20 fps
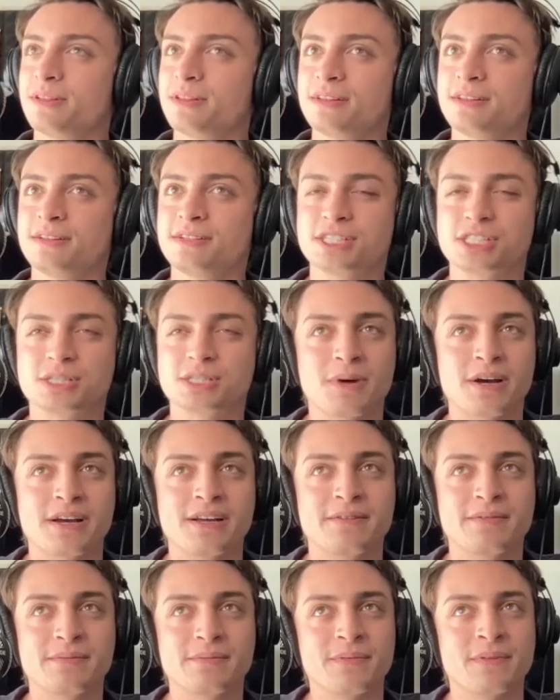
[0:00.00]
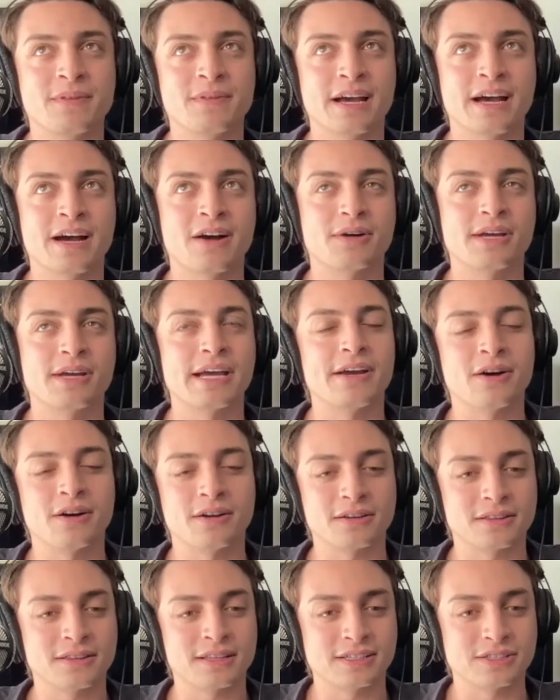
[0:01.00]
despite how
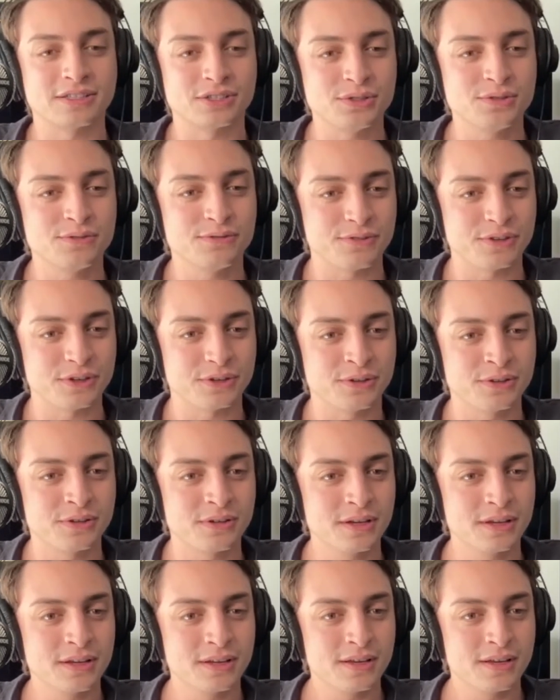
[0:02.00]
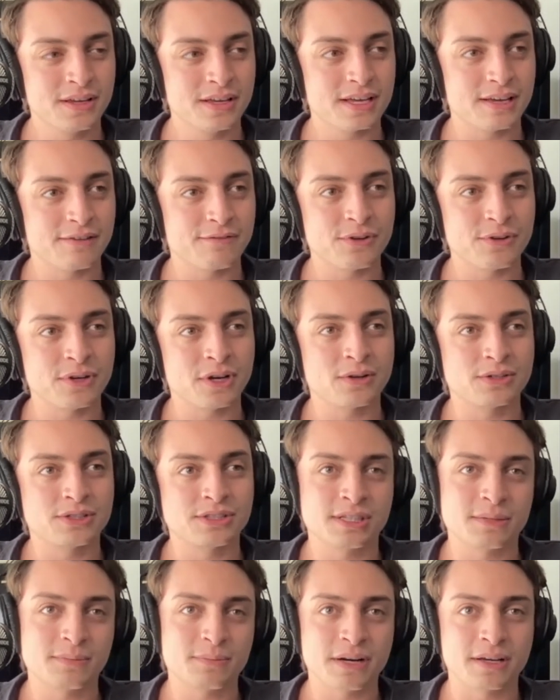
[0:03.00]
chaotic things do feel, if you go
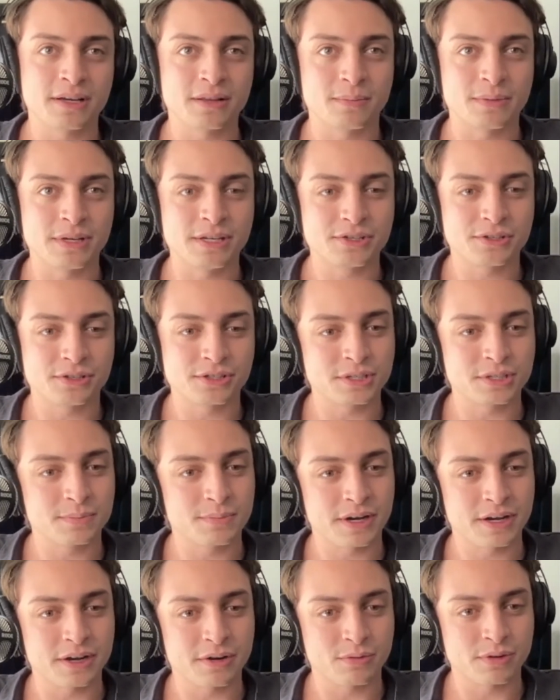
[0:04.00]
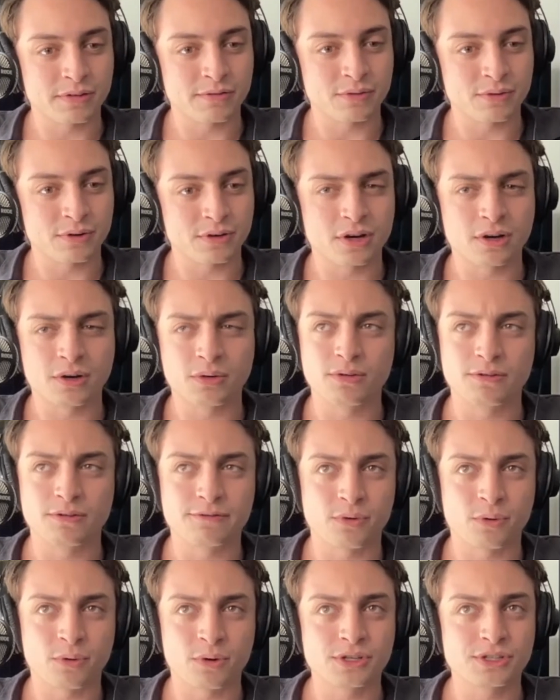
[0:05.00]
sit by the beach or sit by a river or go to a
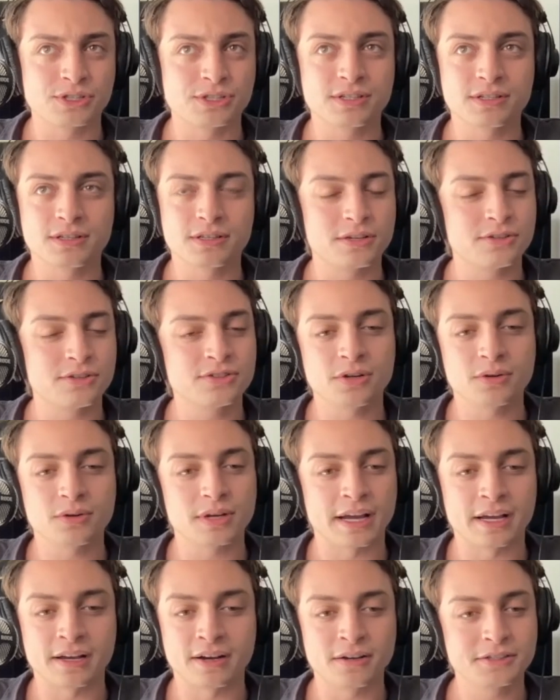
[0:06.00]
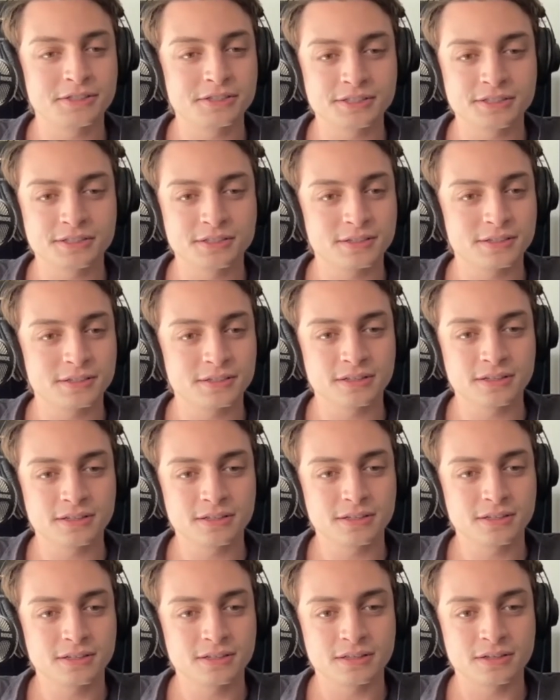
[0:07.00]
forest, there's no chaos.
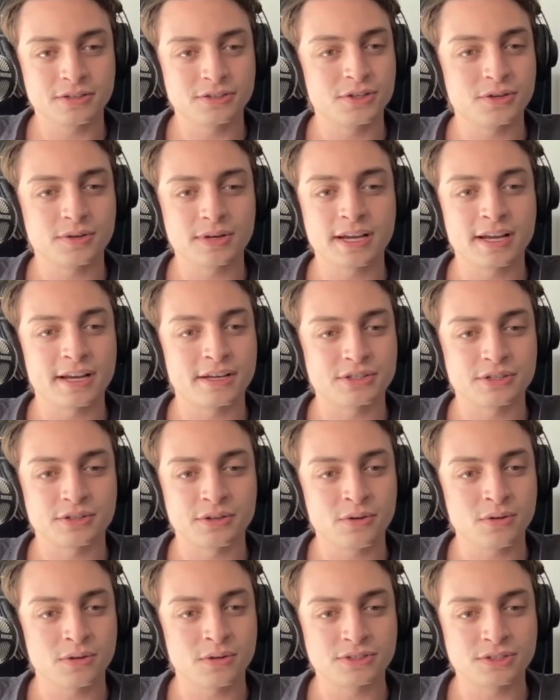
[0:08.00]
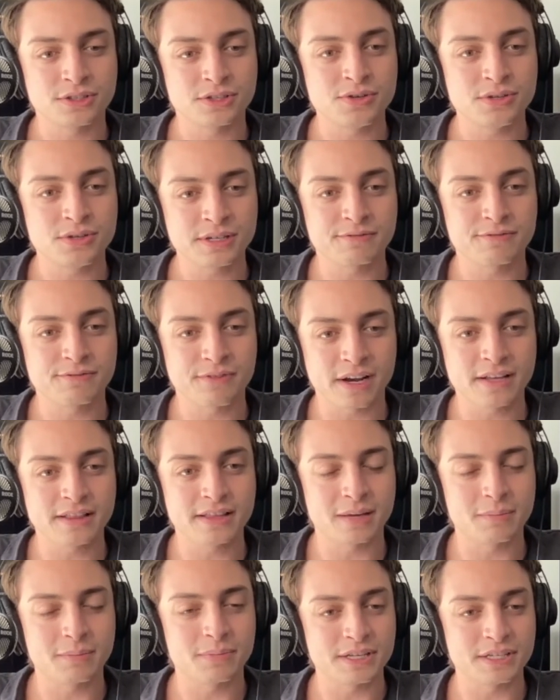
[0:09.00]
There's no chaos at all. And so you can find
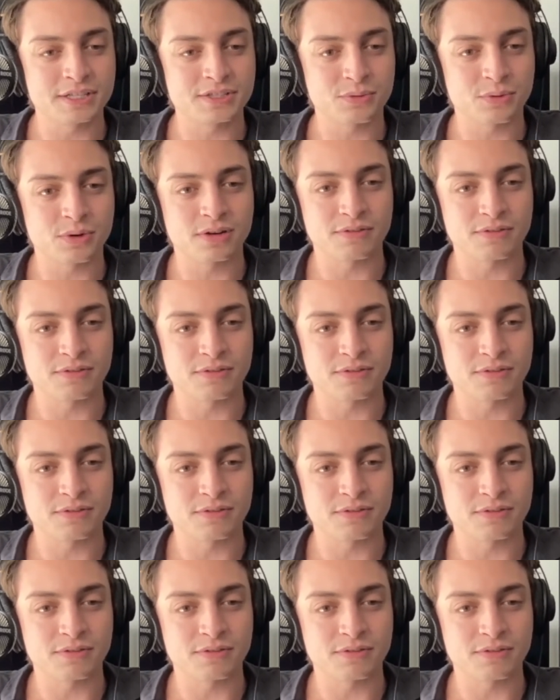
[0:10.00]
that peace wherever